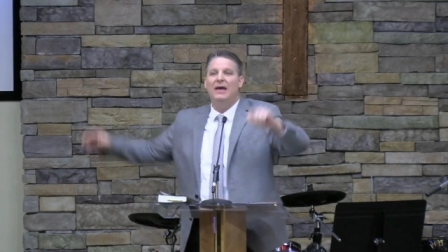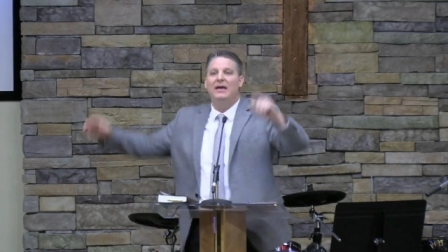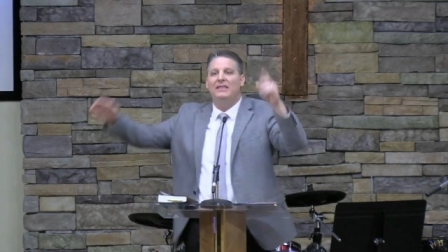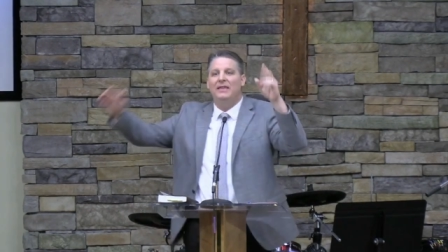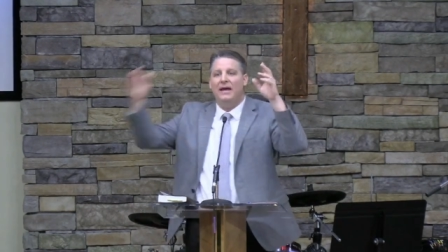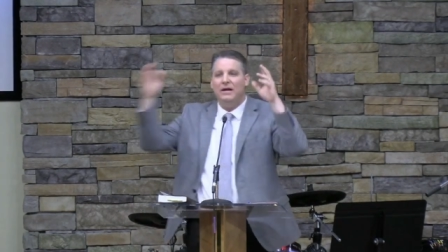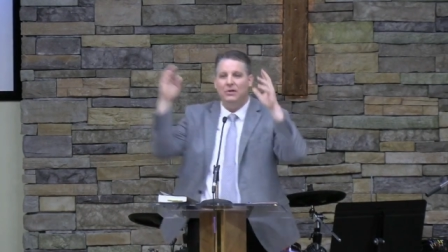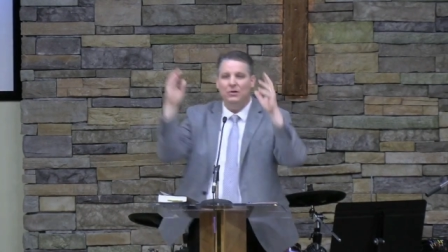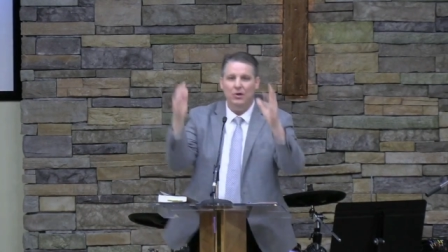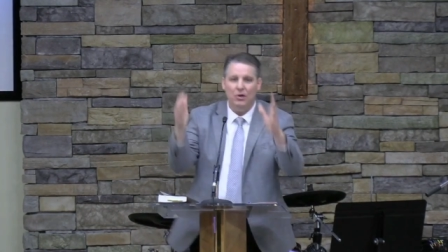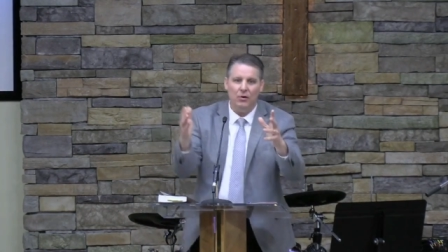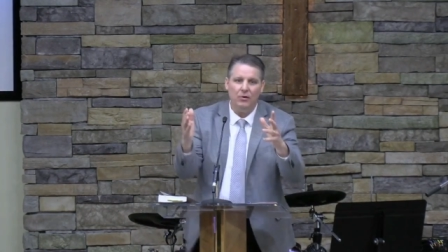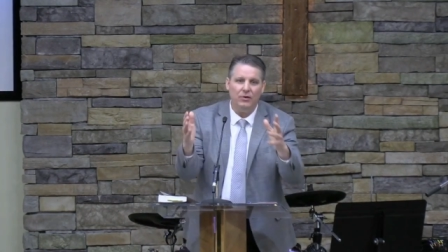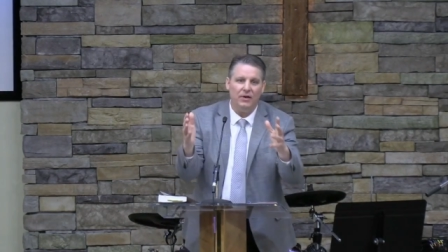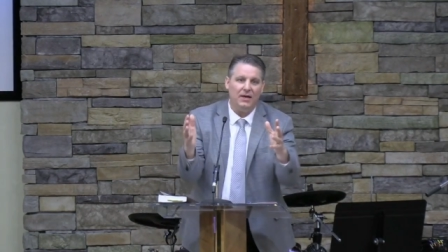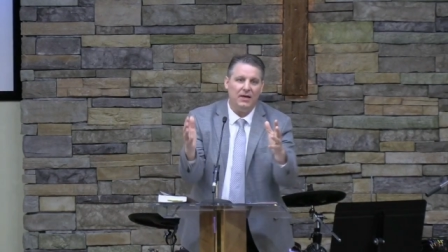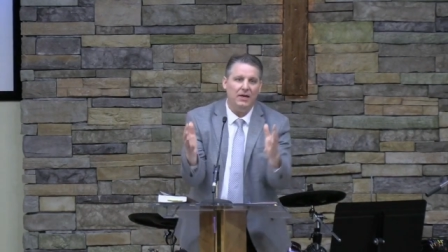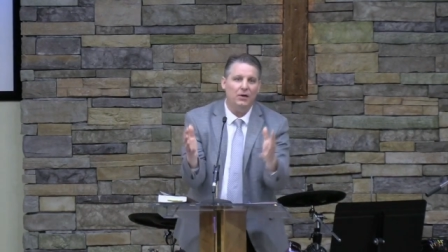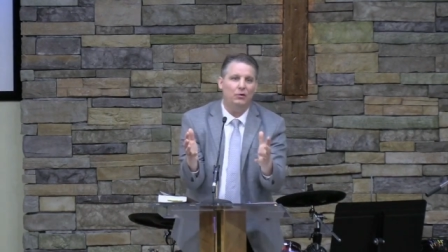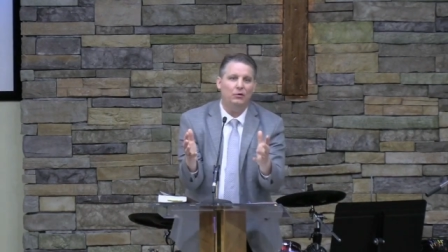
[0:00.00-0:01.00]
They knew
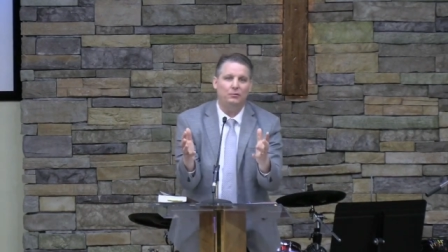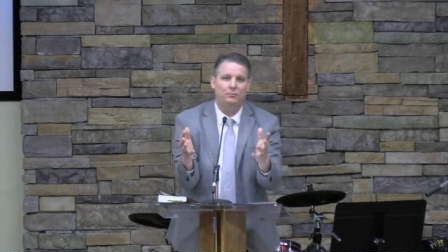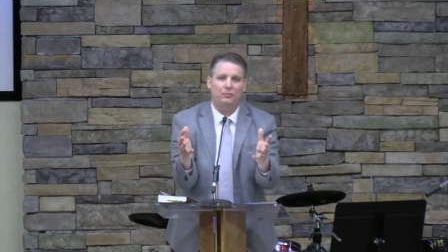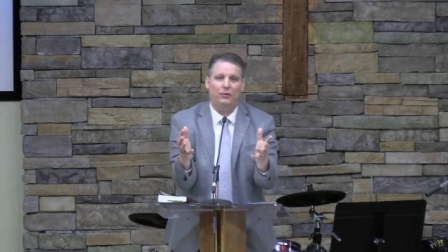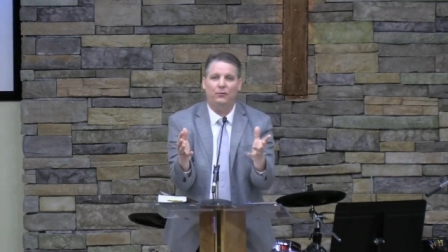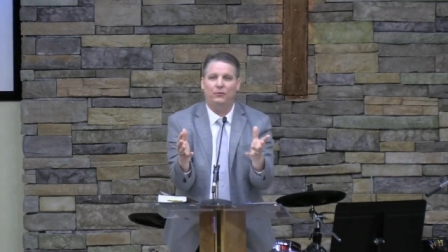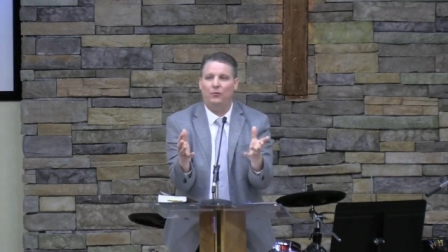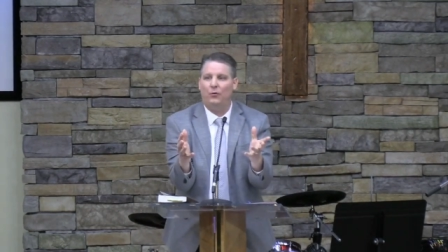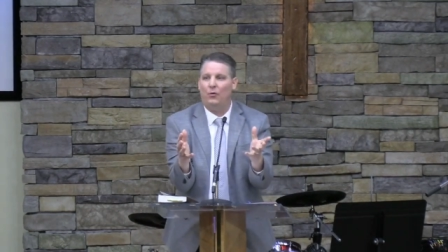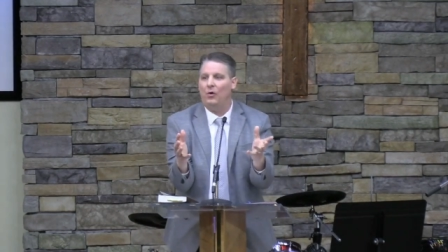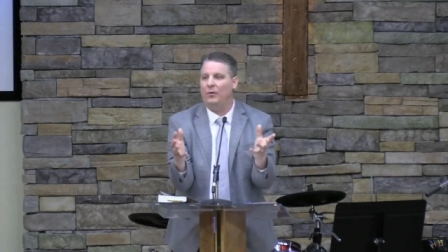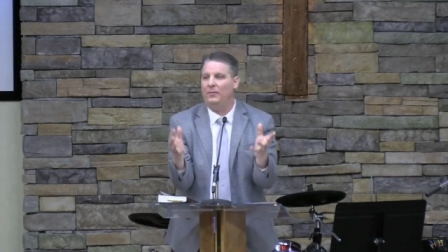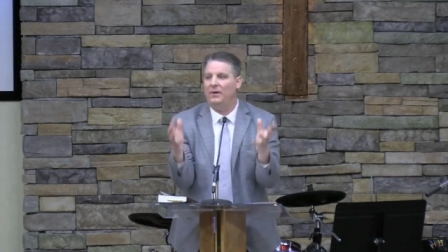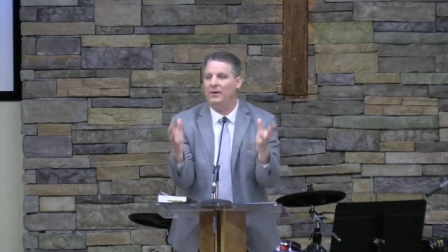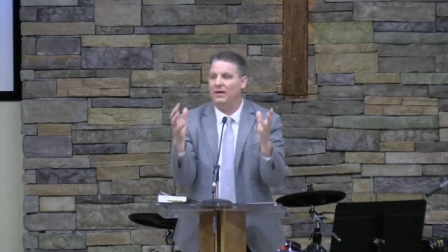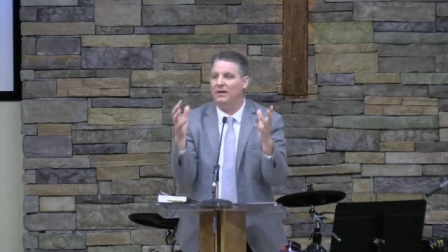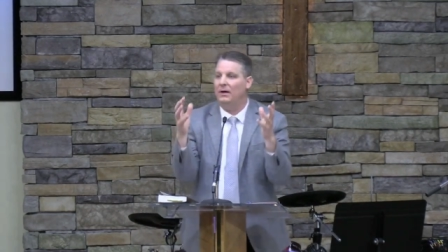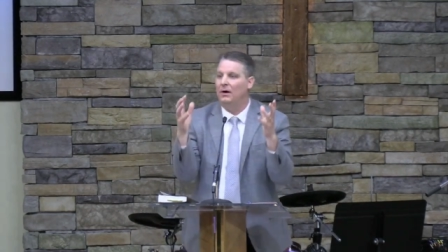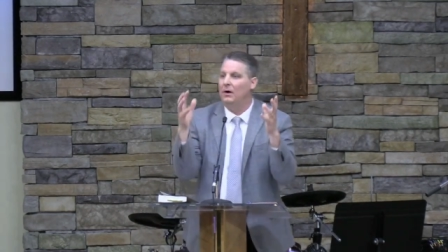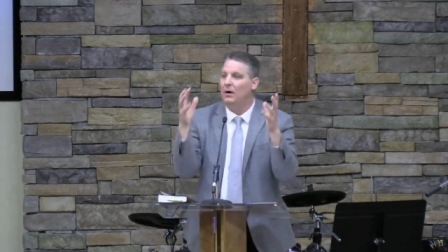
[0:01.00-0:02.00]
that he was performing